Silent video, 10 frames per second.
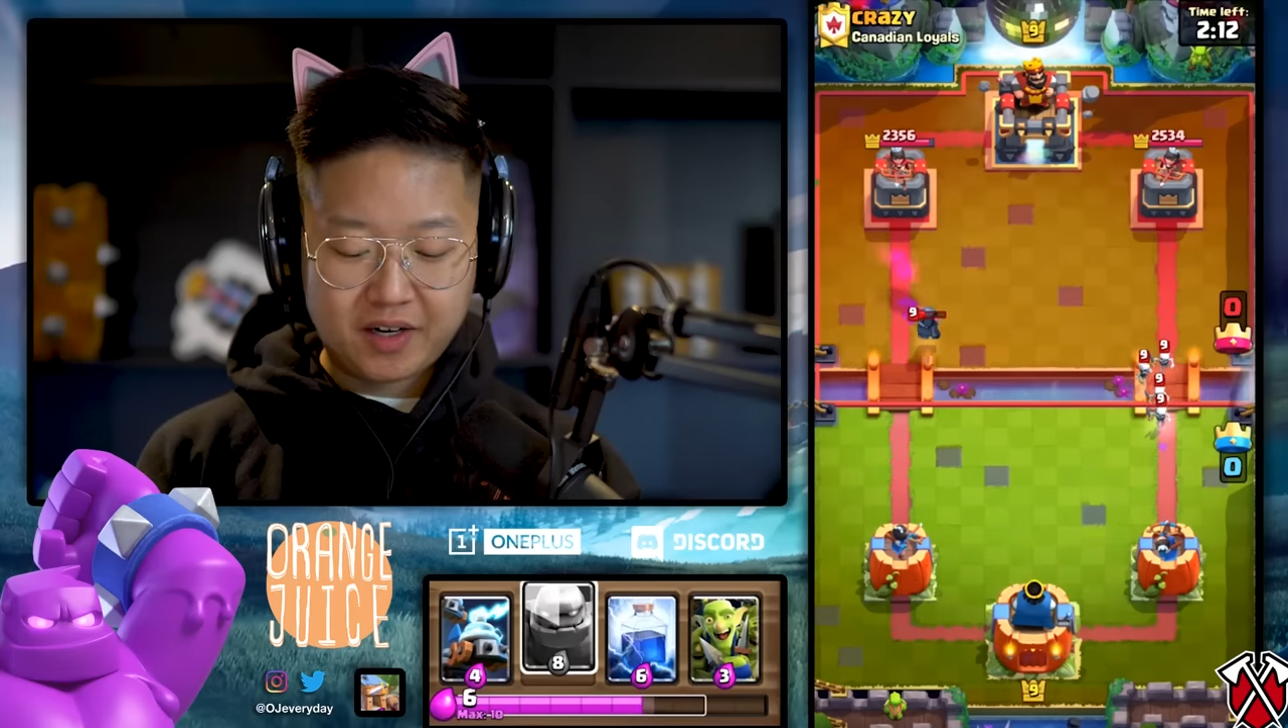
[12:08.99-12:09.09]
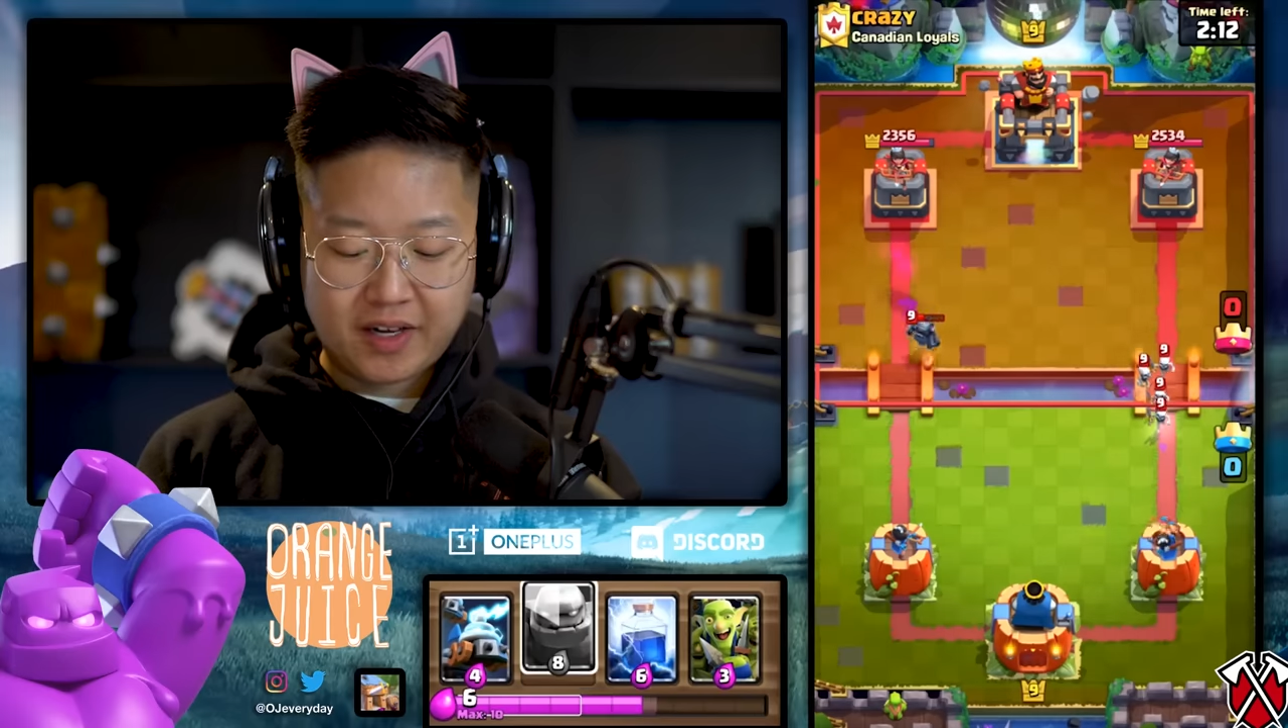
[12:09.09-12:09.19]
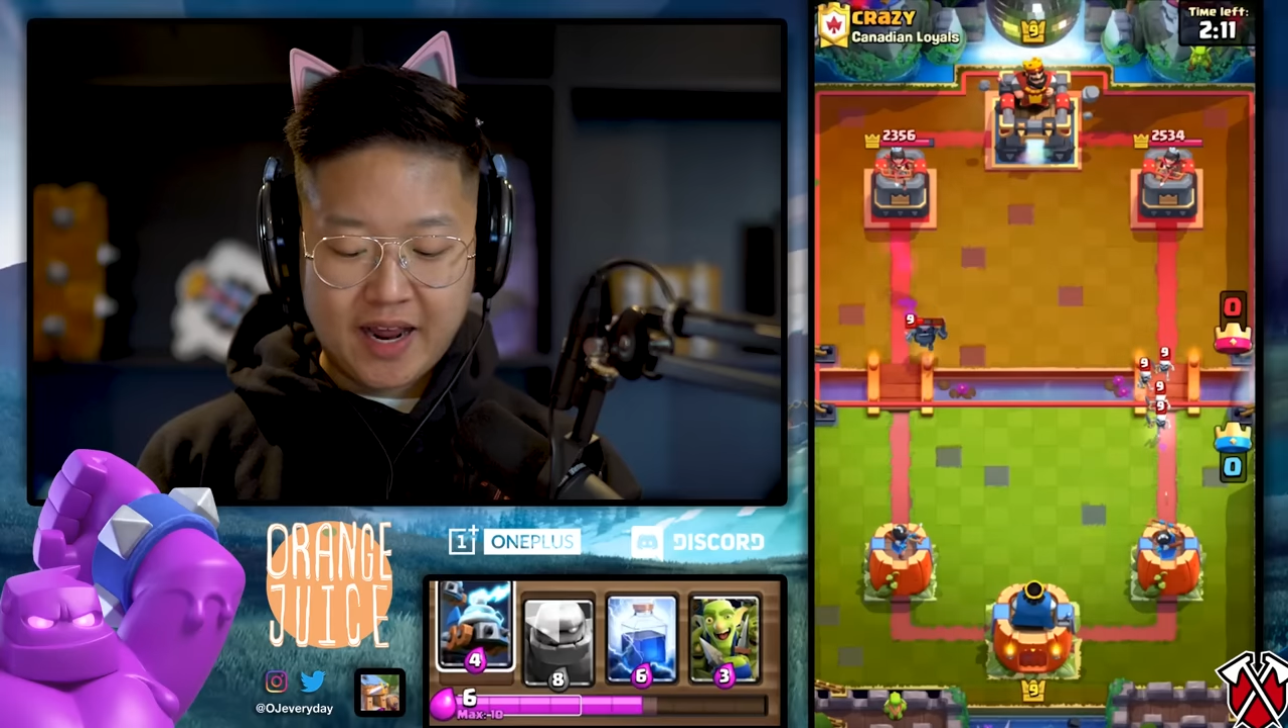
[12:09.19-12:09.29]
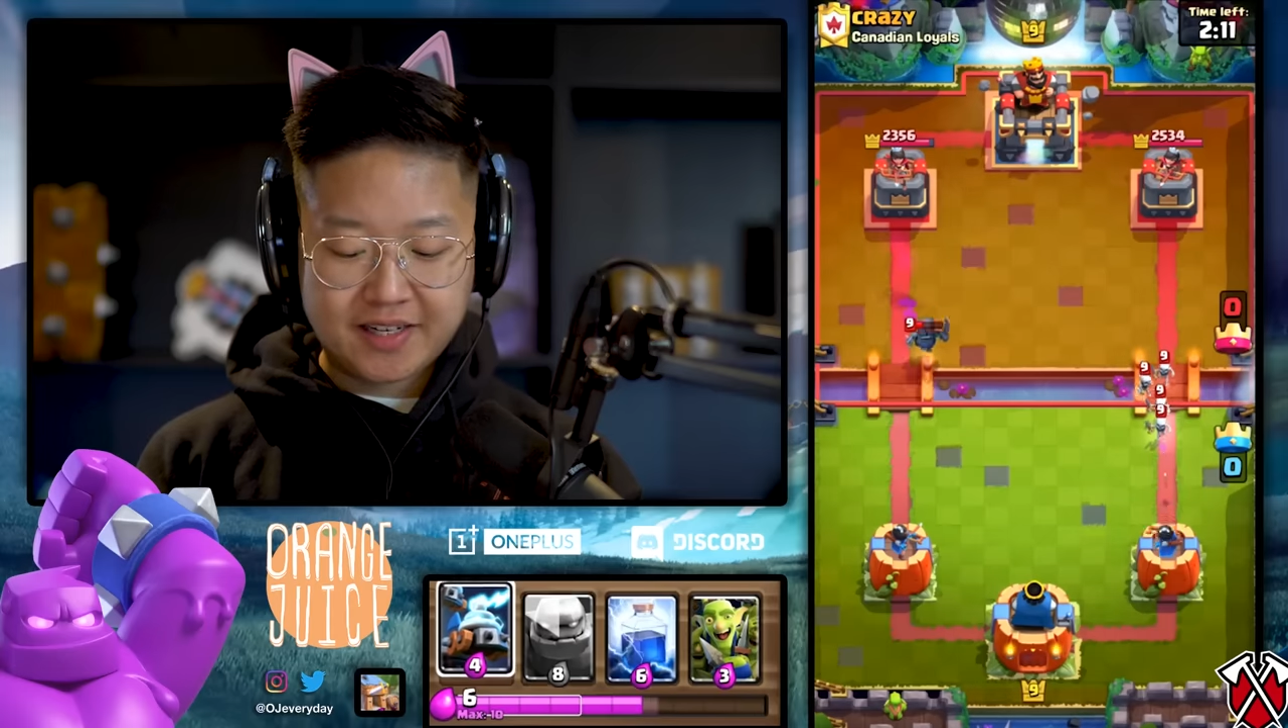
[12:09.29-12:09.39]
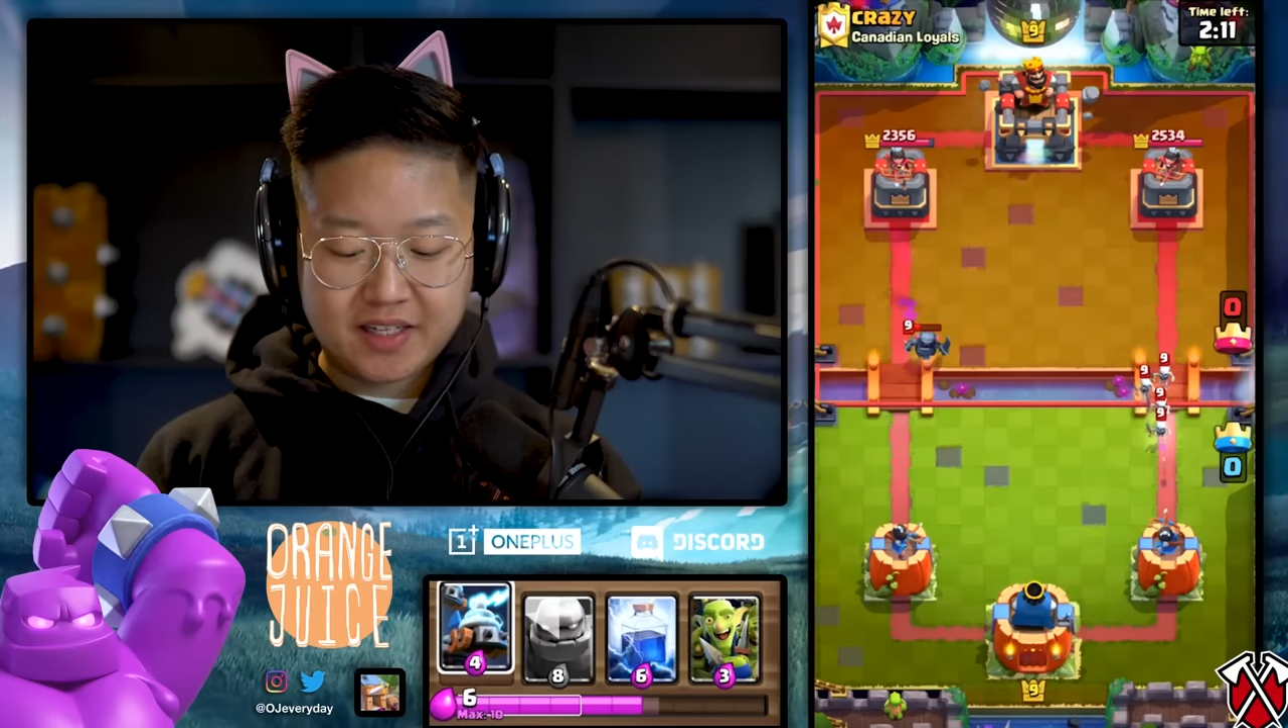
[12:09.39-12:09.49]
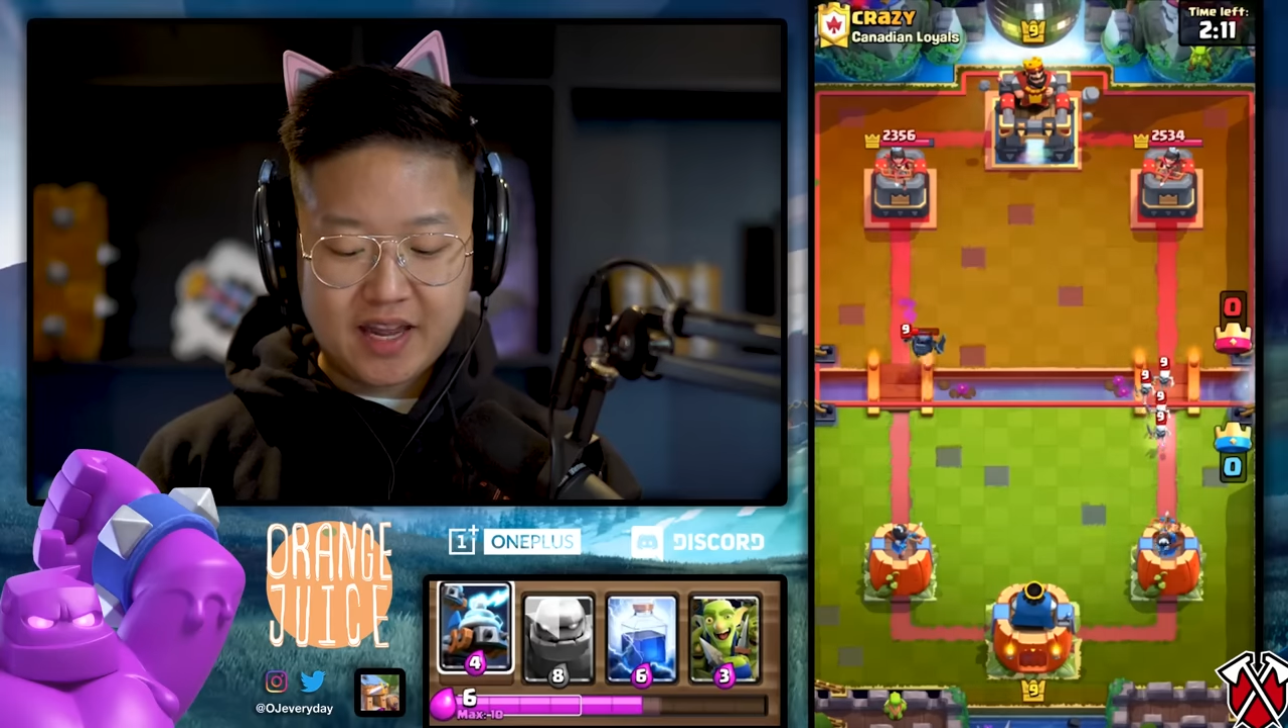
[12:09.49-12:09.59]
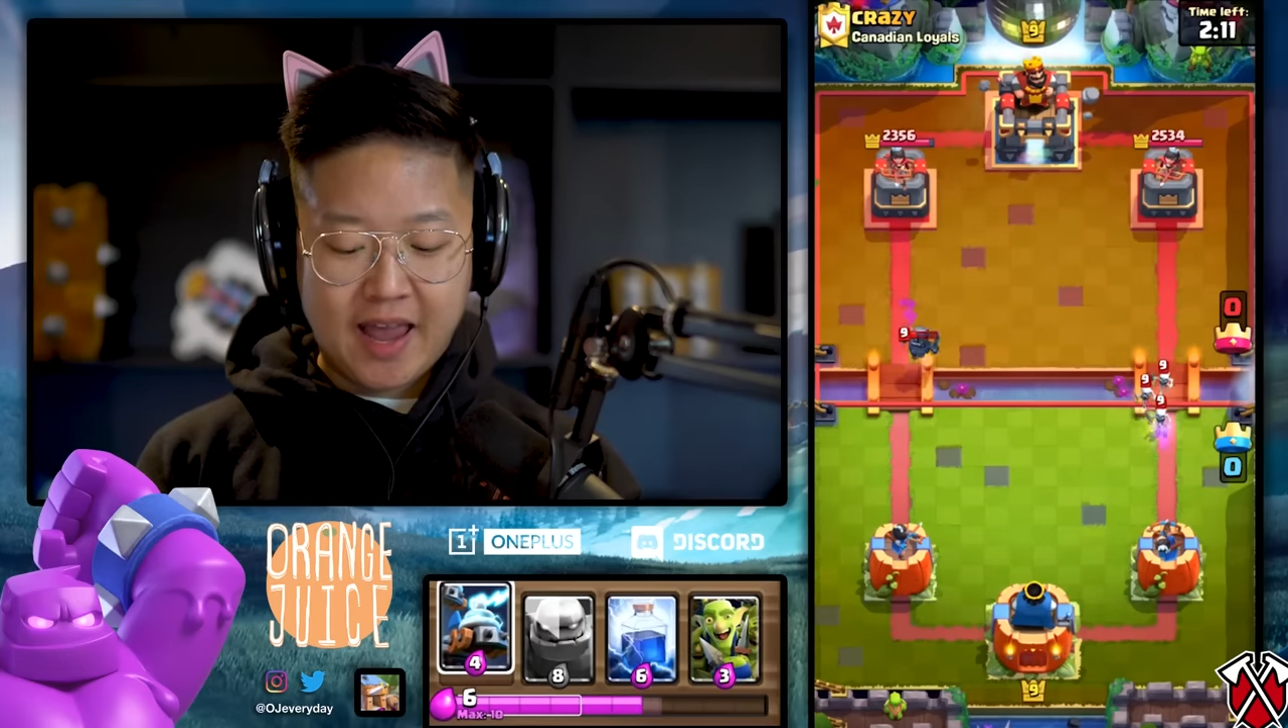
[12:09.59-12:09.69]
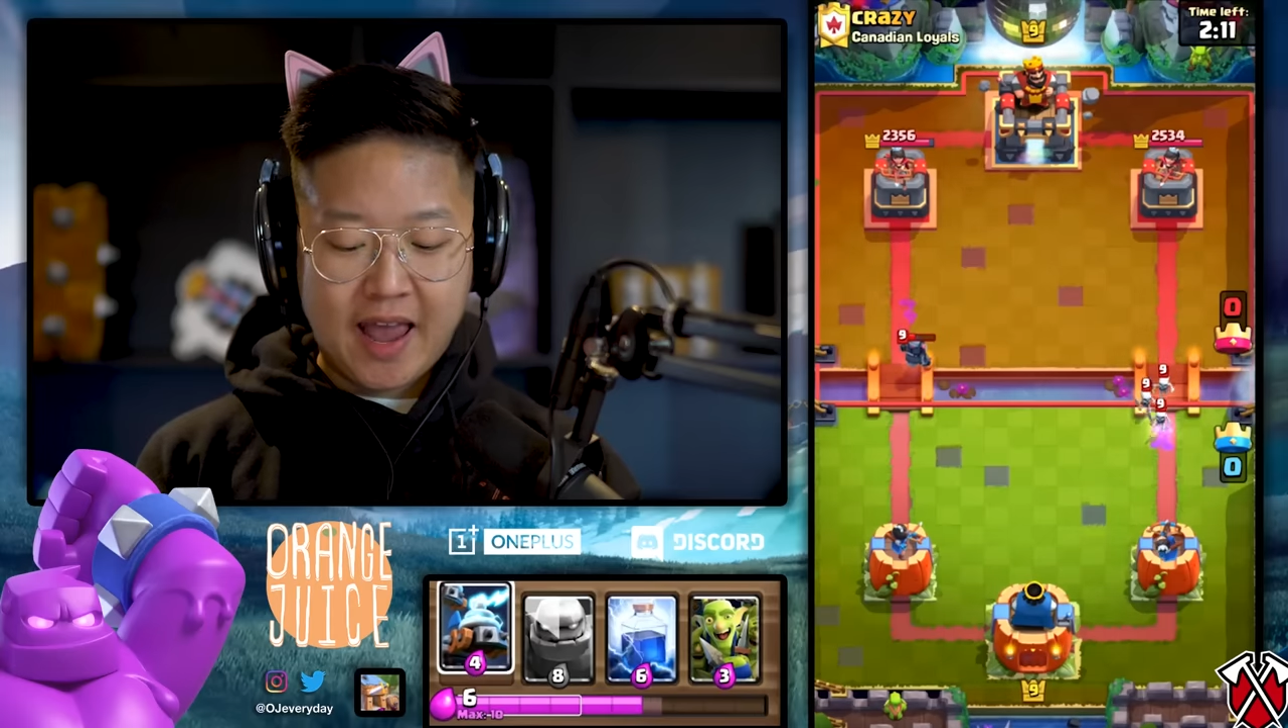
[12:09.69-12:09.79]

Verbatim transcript: going to connect to